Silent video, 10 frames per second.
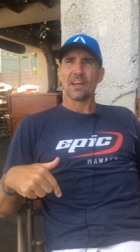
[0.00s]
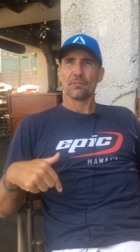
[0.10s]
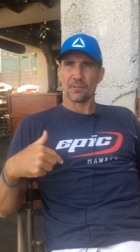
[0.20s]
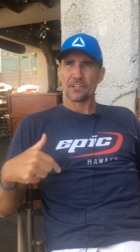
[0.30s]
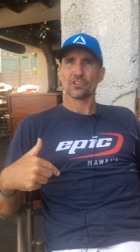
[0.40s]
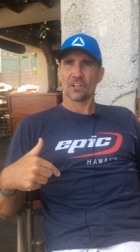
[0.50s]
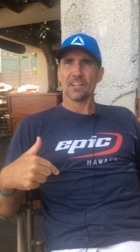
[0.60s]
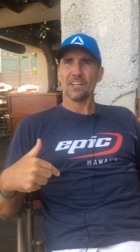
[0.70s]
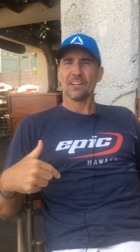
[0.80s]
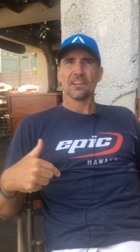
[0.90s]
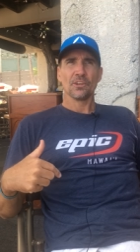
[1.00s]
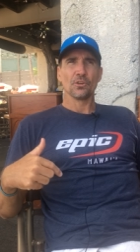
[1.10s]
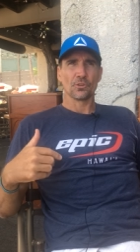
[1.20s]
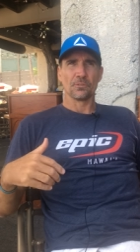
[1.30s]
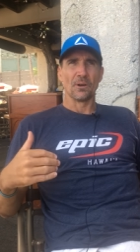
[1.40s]
eventually
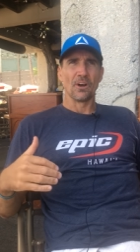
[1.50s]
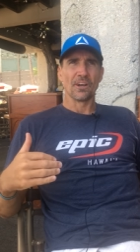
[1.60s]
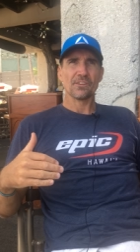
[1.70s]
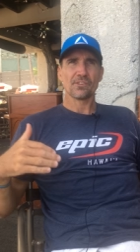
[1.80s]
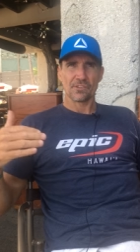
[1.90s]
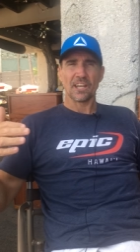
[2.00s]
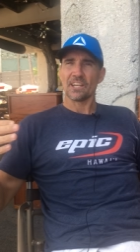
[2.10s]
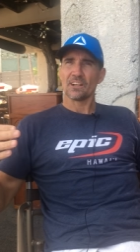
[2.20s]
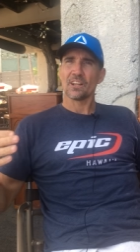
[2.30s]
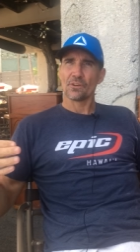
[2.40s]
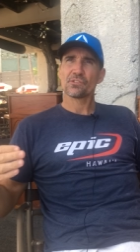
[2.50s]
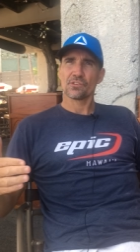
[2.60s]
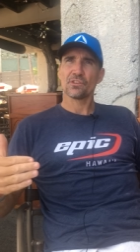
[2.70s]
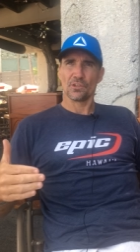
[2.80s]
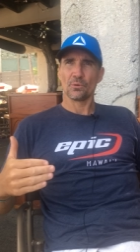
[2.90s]
your demise is getting
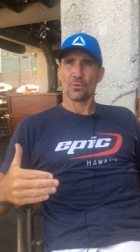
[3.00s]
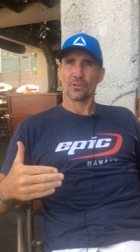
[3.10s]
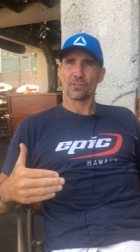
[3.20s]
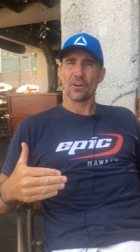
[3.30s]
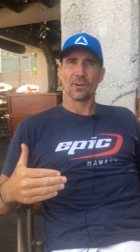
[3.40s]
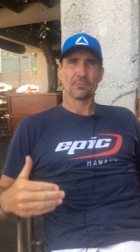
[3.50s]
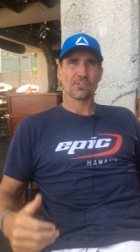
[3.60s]
closer to you all the time.